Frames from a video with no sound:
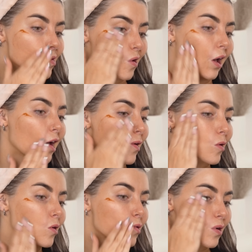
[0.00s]
Okay,
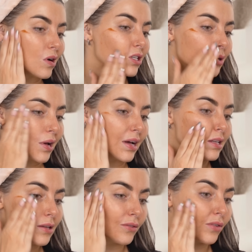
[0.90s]
so it
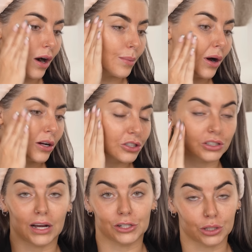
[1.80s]
is very
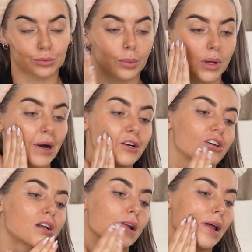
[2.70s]
much, as you can probably
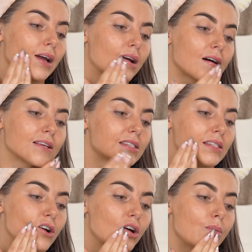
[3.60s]
imagine, like a
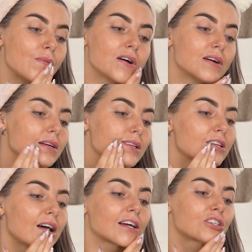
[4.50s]
serum
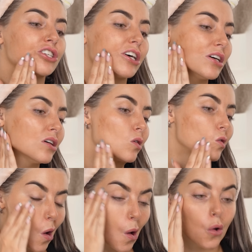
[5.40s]
texture.
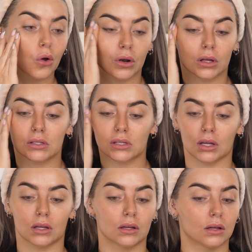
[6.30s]
And let's
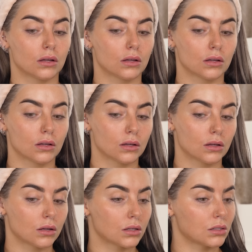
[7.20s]
see,
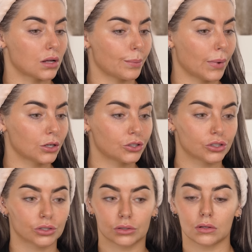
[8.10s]
has it done
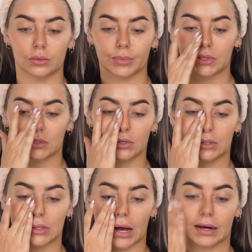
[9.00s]
much? It's,
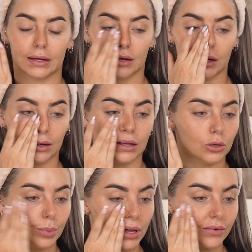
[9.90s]
it's added a
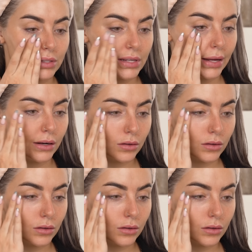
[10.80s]
little bit of a tint.